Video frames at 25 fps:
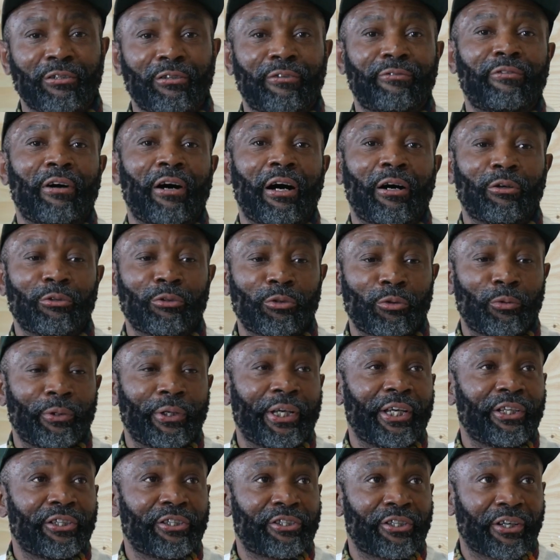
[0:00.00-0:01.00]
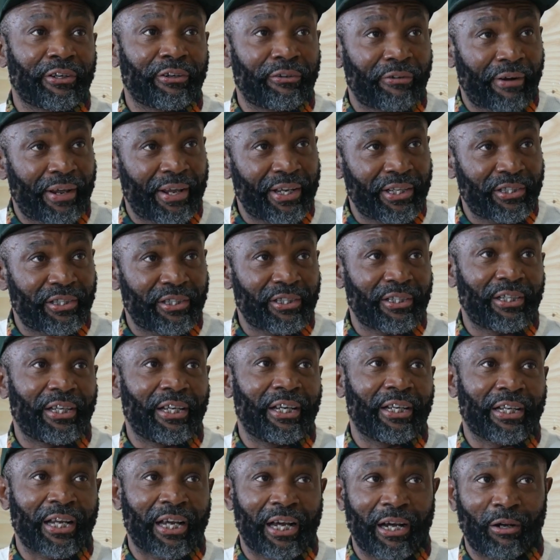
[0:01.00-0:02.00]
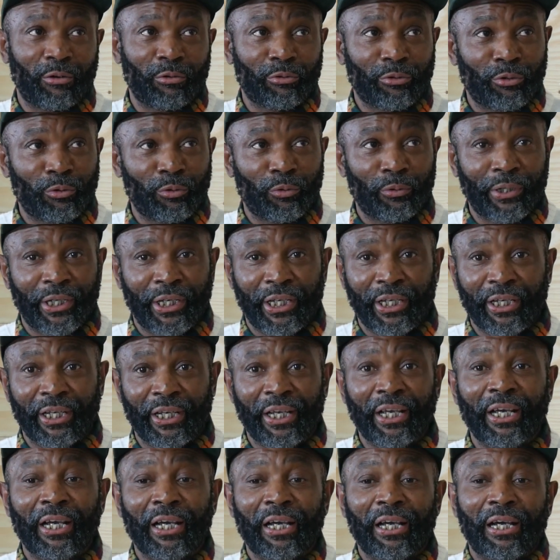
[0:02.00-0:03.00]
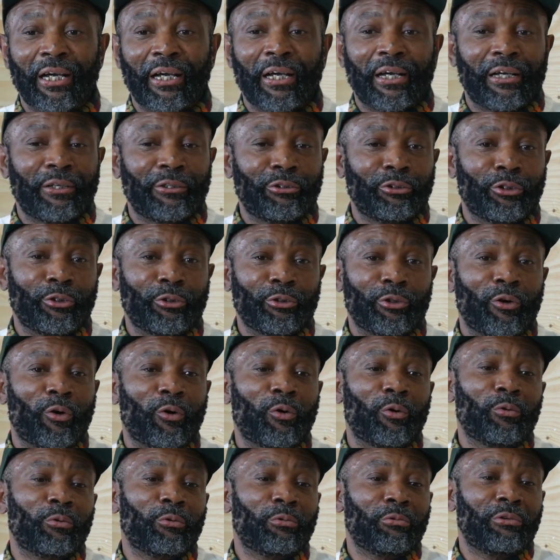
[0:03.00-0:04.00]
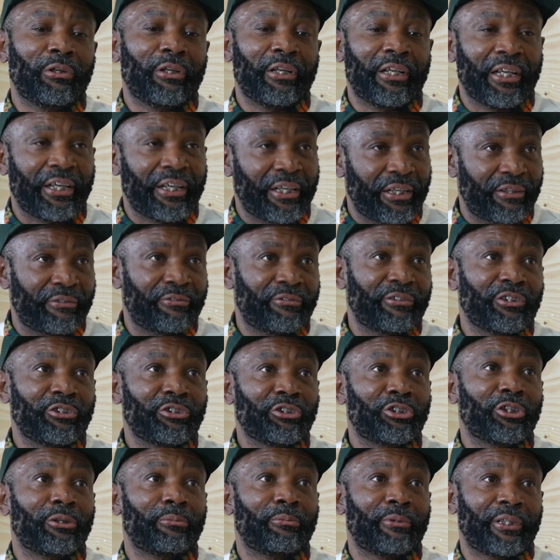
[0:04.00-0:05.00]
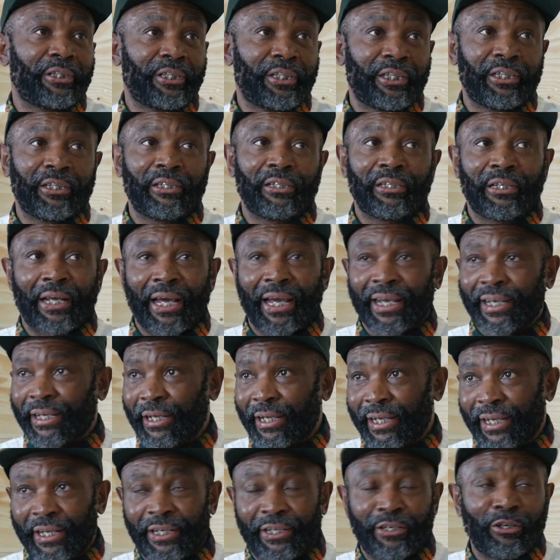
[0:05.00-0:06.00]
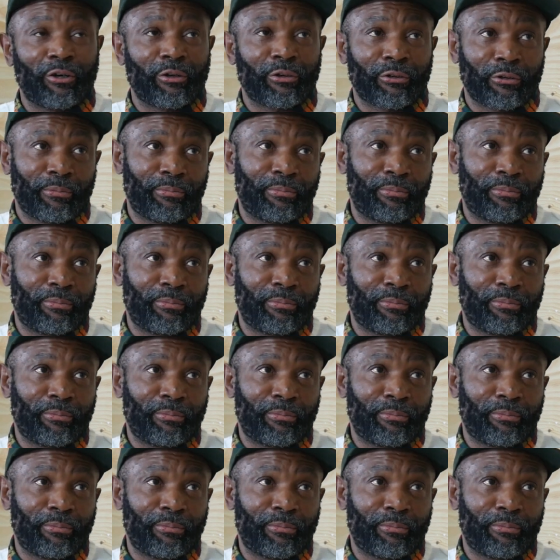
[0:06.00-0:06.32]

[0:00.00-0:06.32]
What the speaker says: of how do we integrate and how do we, you know, live in Germany like any other